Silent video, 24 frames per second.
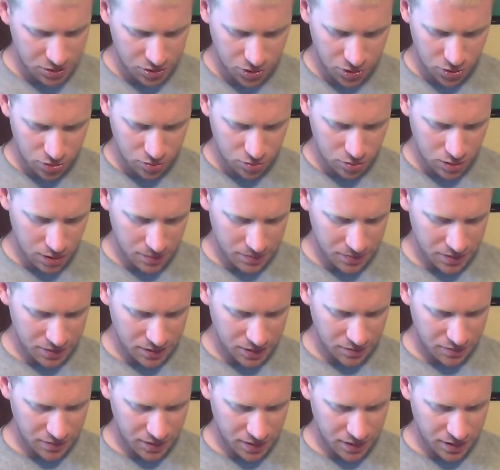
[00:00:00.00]
two, I
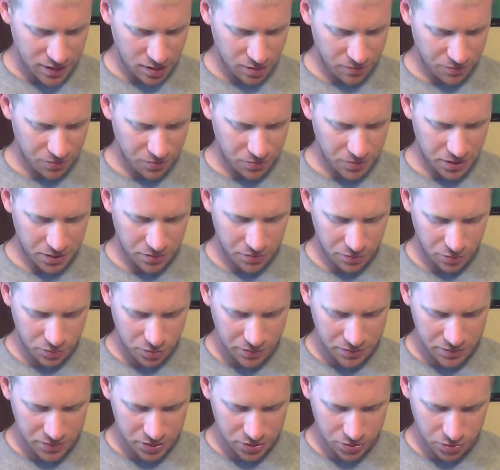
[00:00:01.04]
believe I got from a
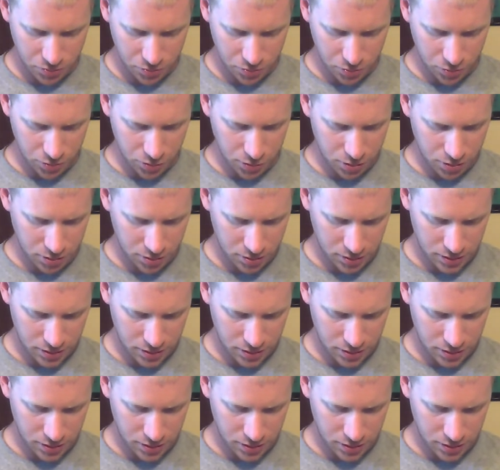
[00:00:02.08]
thrift store,